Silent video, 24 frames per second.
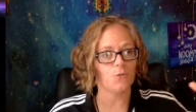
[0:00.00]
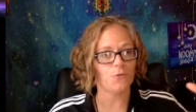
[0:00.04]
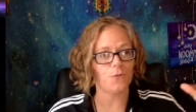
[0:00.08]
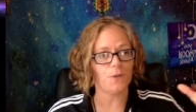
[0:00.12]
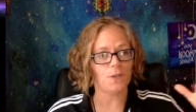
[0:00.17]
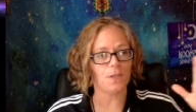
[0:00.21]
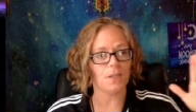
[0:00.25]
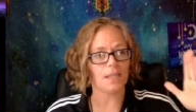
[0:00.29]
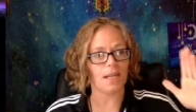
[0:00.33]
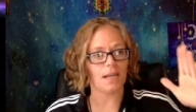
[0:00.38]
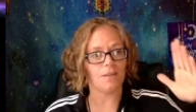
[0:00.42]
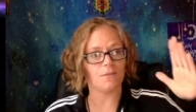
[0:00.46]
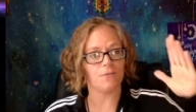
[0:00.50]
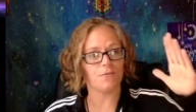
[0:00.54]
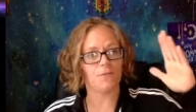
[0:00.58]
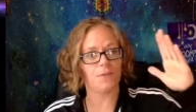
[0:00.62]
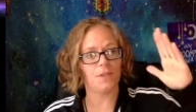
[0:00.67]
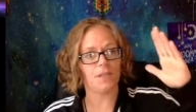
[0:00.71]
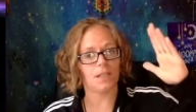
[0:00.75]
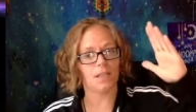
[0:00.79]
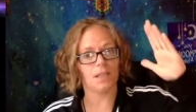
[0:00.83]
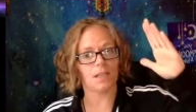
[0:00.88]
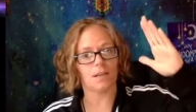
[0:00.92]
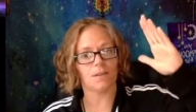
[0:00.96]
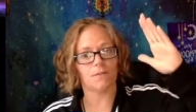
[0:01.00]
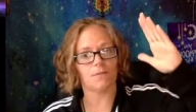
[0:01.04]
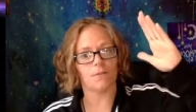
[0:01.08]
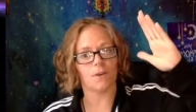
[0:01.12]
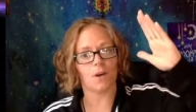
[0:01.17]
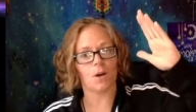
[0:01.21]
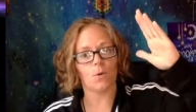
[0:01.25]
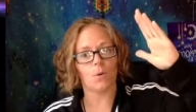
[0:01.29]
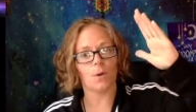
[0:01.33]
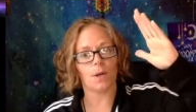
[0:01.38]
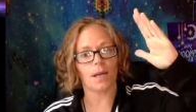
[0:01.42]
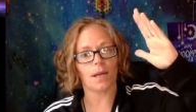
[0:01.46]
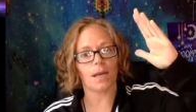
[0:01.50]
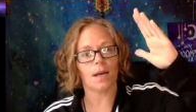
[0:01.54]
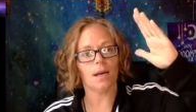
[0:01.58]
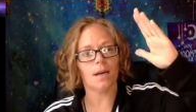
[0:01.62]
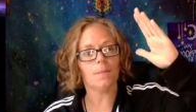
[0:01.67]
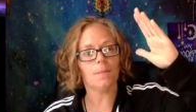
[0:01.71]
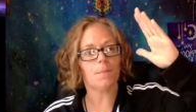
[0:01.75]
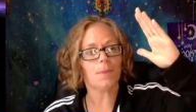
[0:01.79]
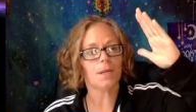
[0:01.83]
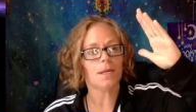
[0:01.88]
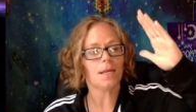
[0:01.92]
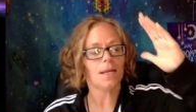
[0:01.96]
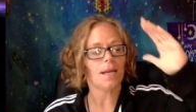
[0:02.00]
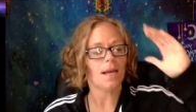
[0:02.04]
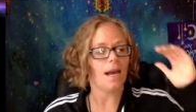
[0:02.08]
feel that feeling of going up,